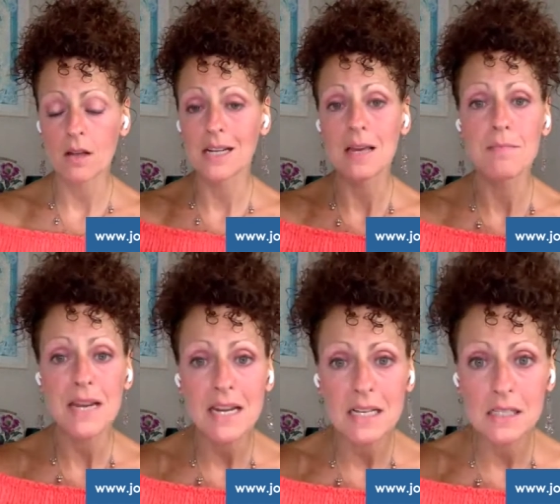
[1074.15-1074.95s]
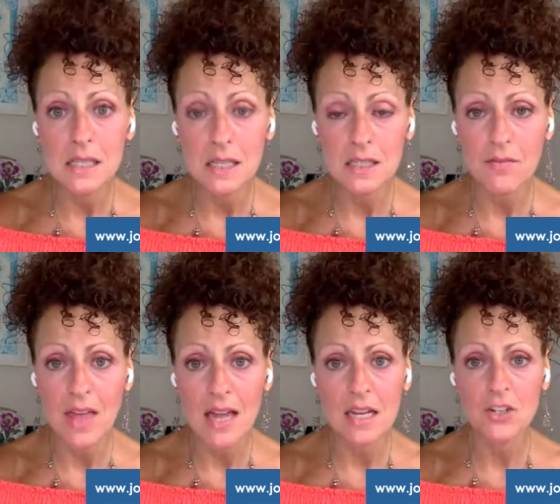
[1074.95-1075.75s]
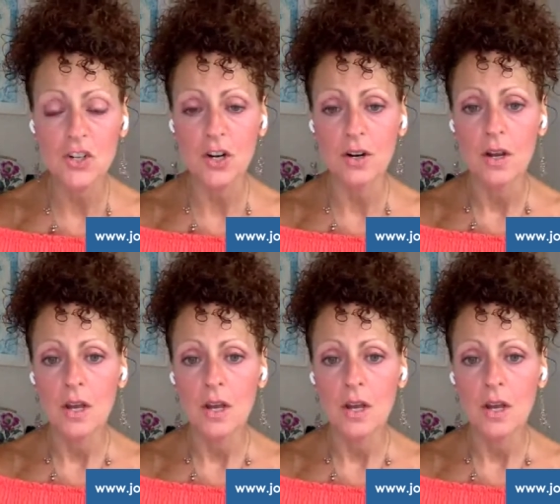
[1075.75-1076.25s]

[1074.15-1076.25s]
diabetes and things of that nature.